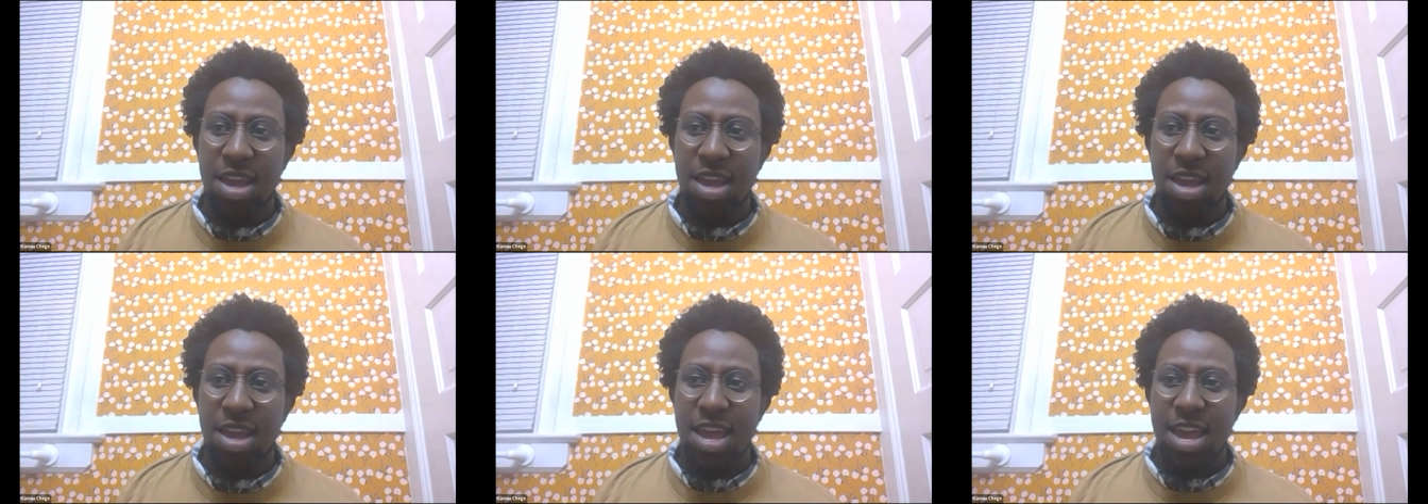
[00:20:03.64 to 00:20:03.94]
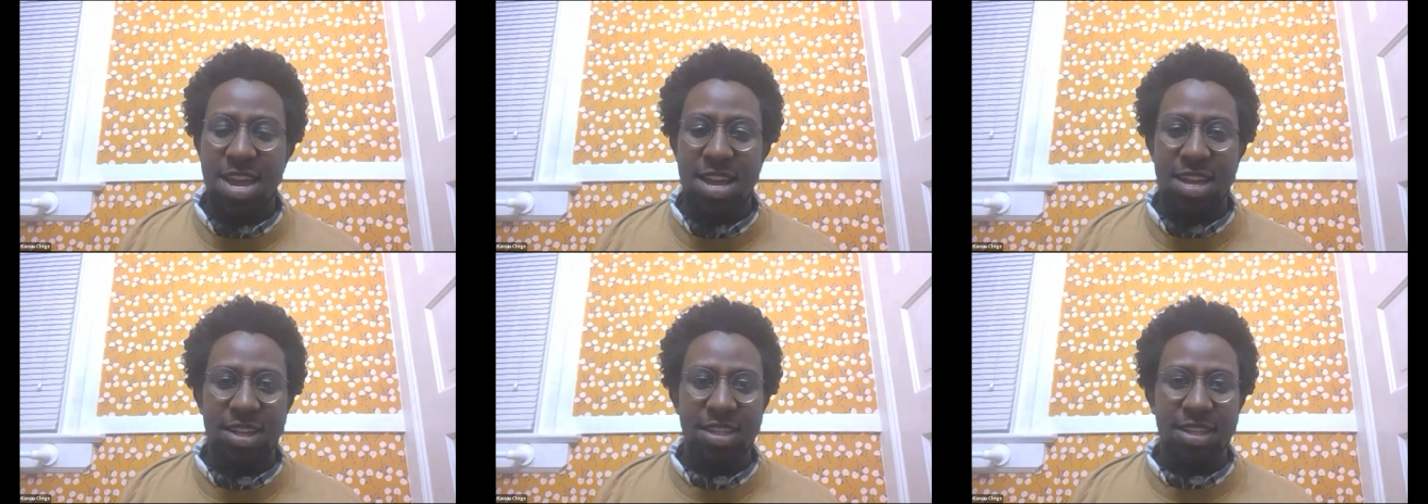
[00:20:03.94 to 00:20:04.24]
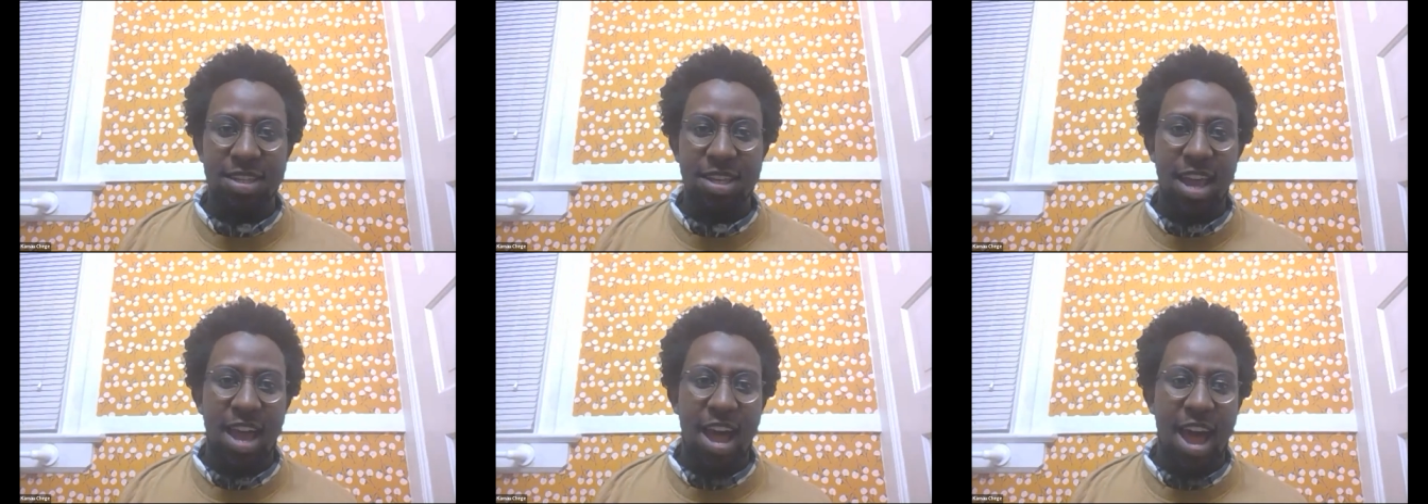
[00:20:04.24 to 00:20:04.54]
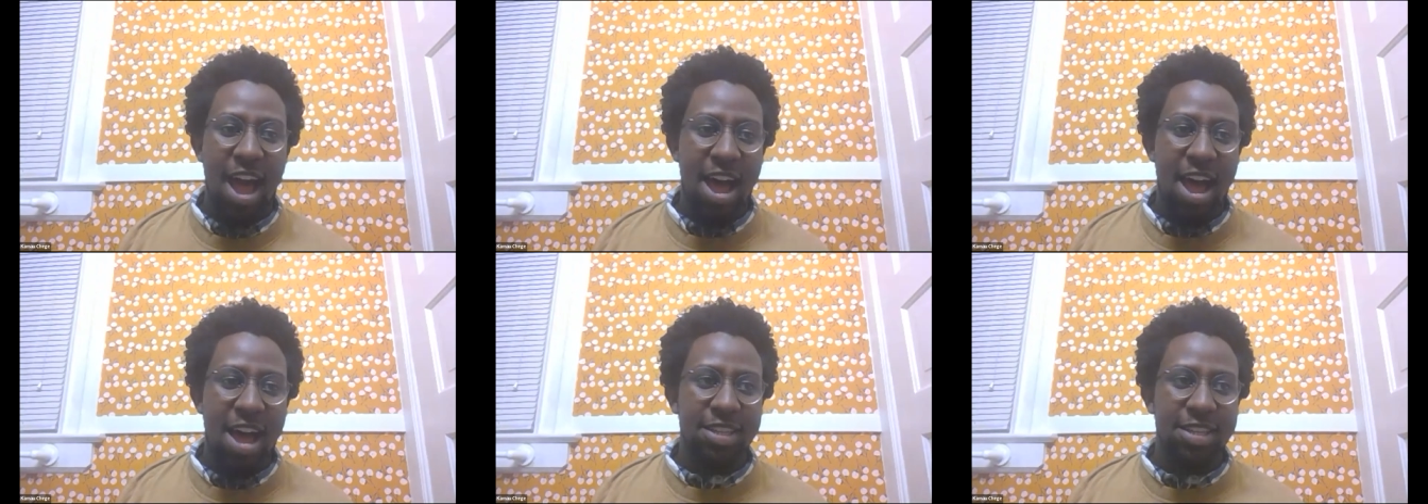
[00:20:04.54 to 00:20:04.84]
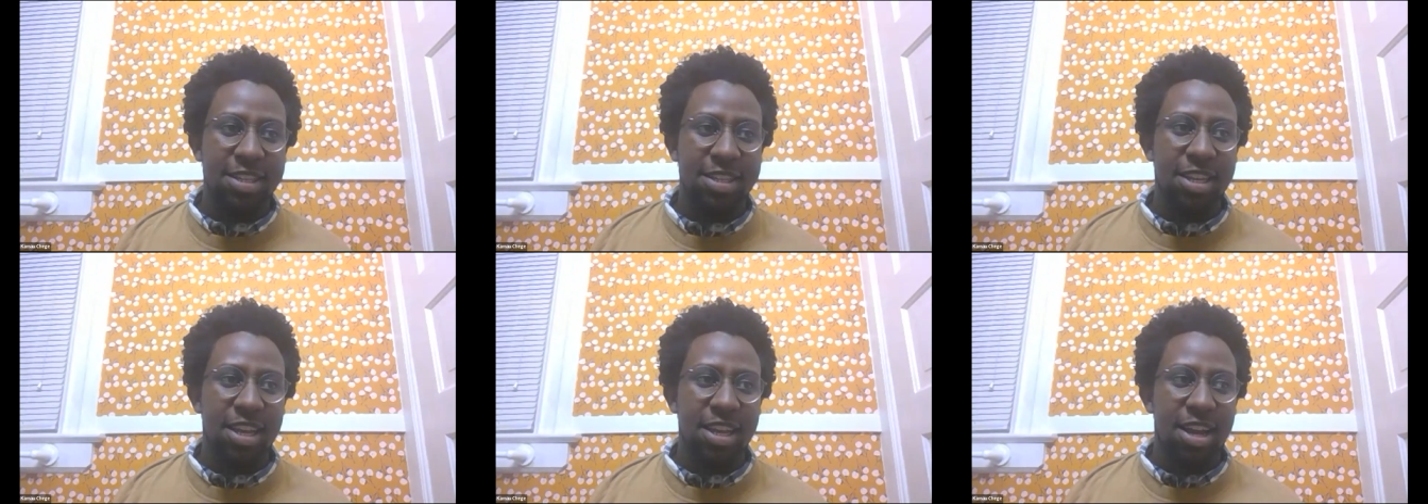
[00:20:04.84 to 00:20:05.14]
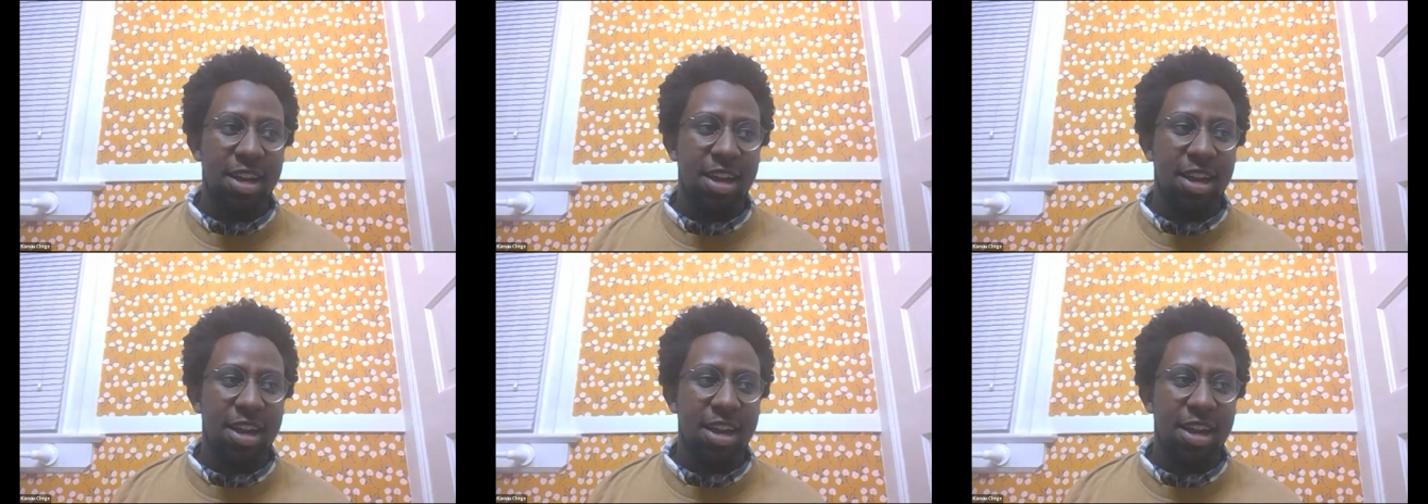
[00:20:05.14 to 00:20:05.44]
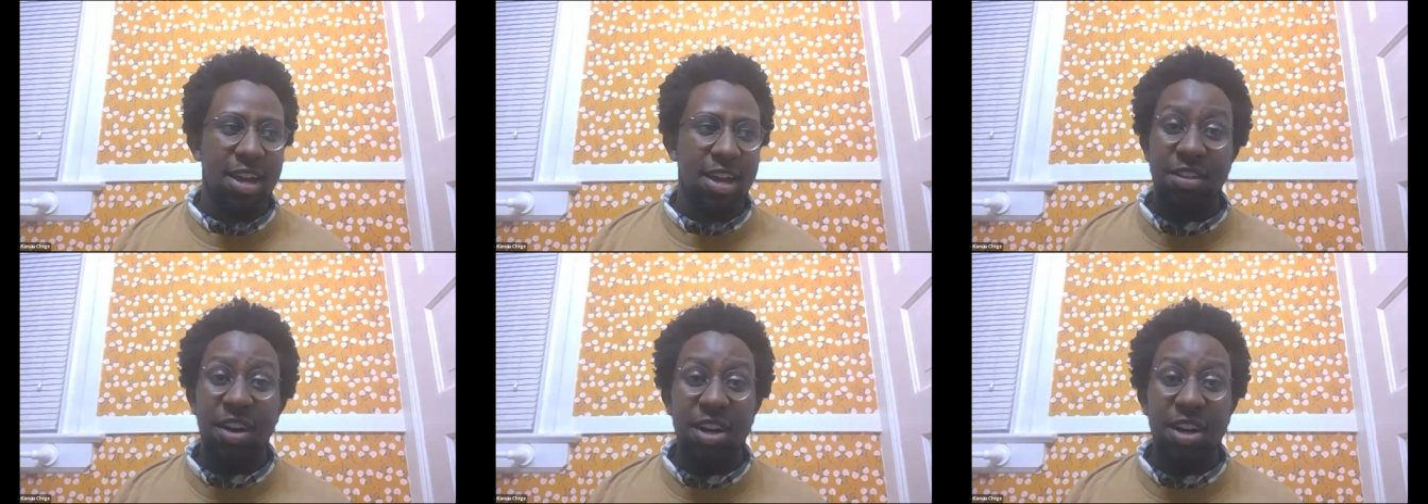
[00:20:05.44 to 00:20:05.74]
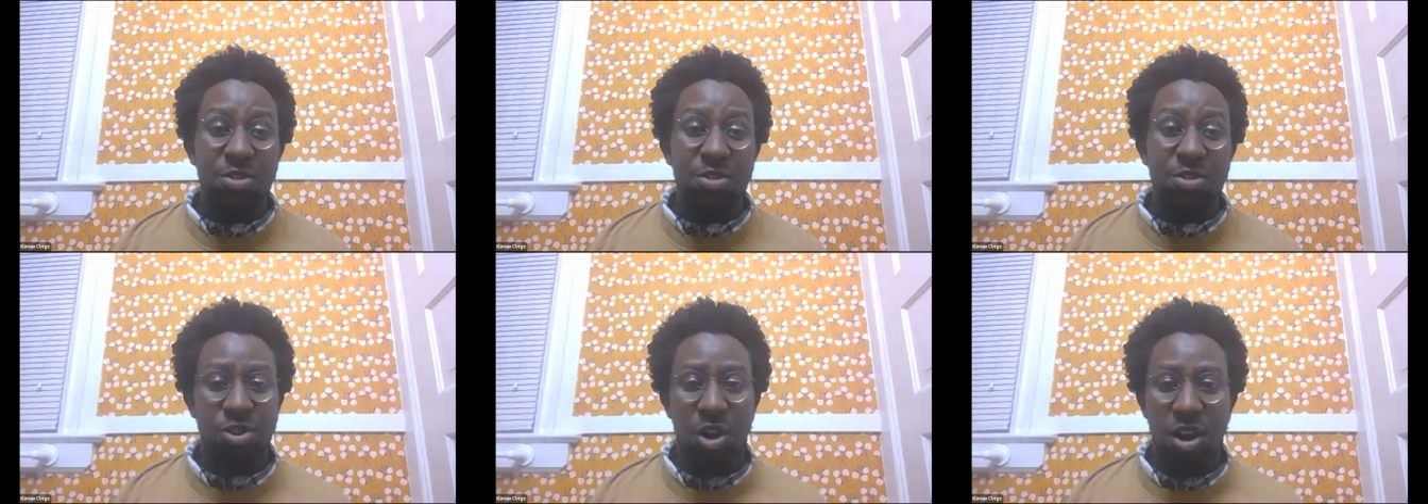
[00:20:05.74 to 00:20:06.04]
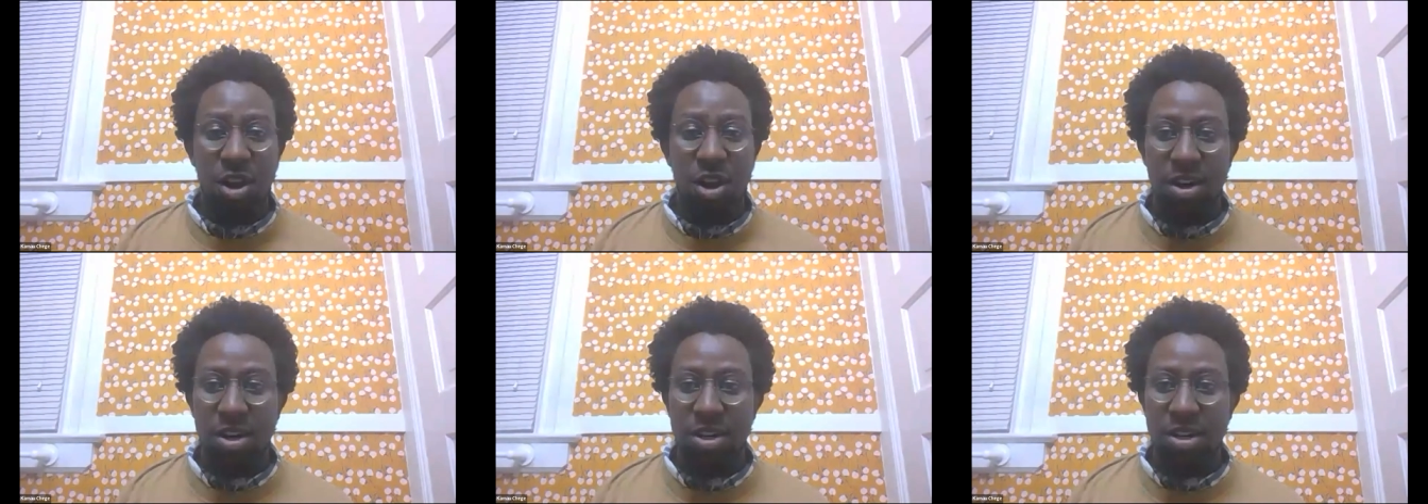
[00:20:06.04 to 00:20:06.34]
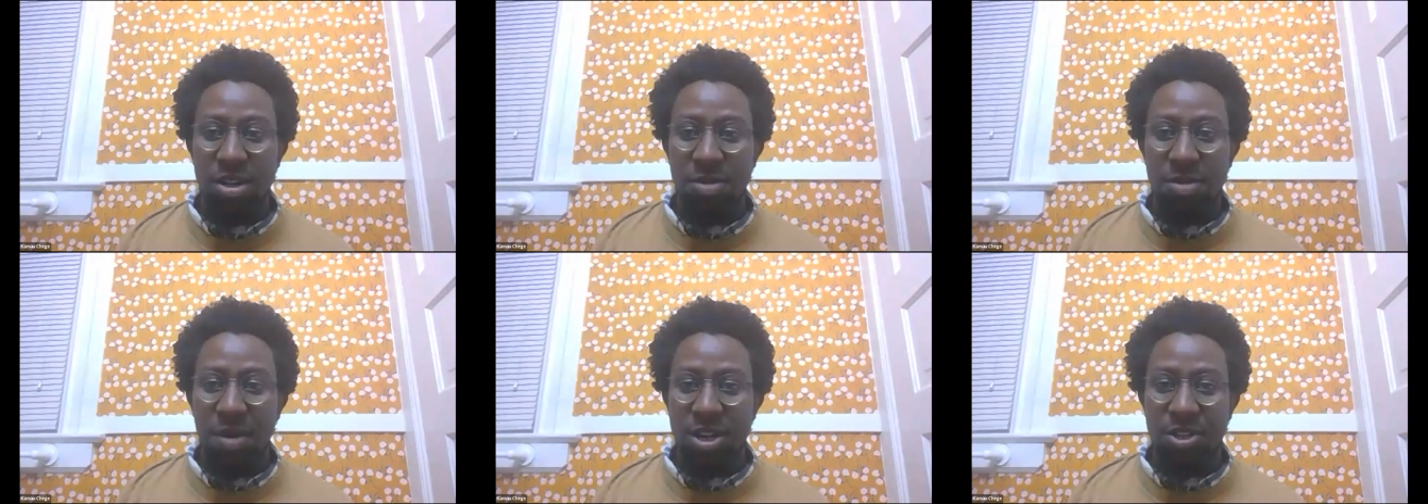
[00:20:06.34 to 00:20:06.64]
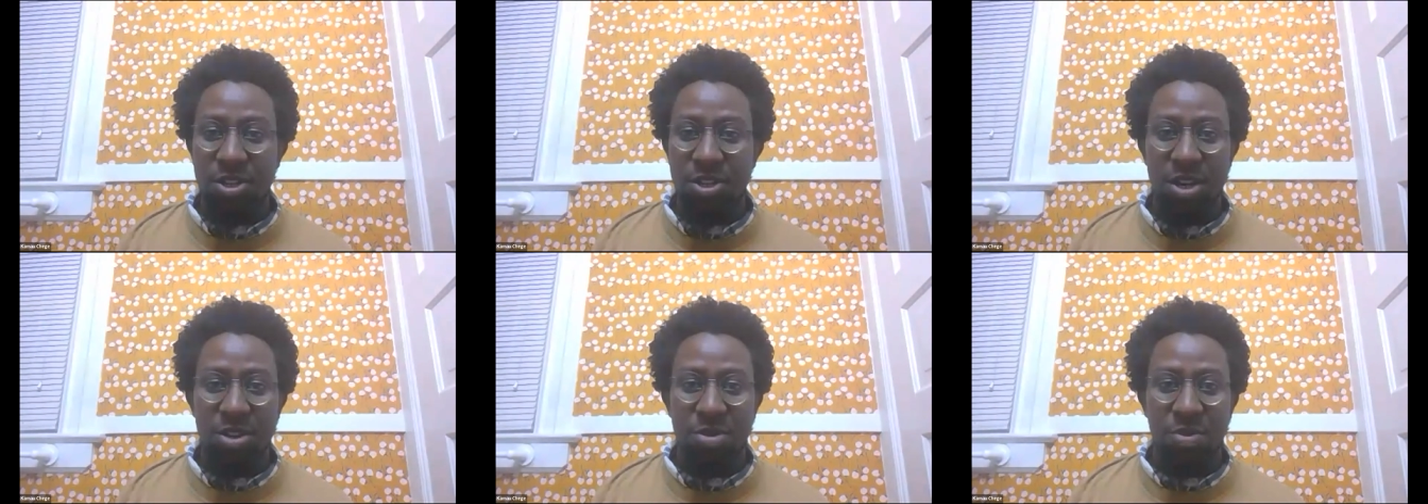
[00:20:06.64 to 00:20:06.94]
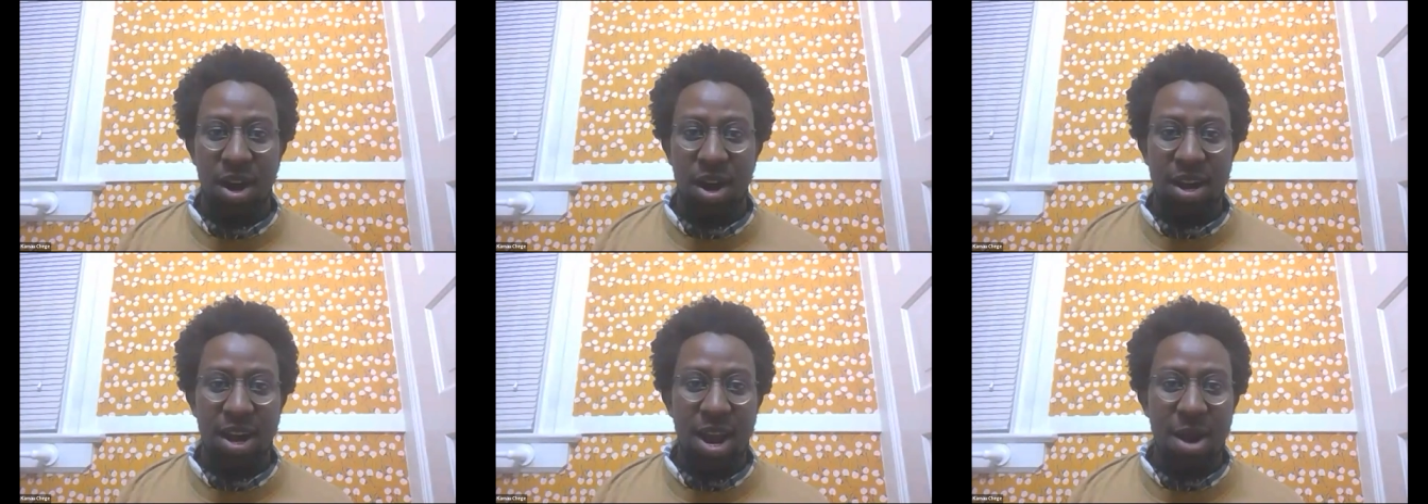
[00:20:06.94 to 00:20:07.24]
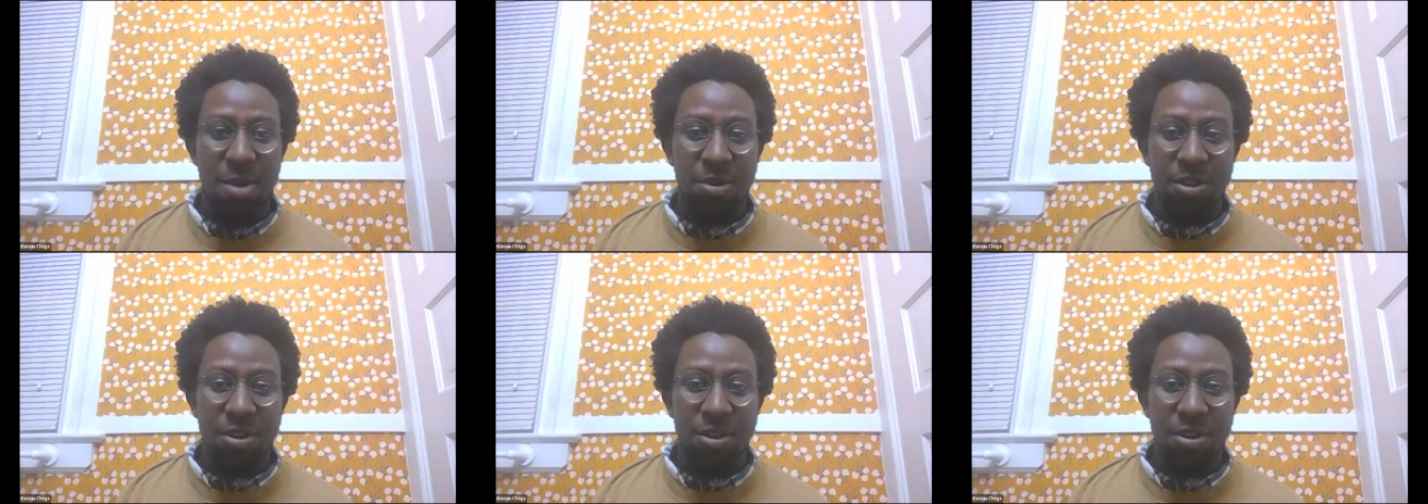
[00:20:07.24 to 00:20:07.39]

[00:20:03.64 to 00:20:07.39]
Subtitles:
is as dysfunctional as our democracy is right now,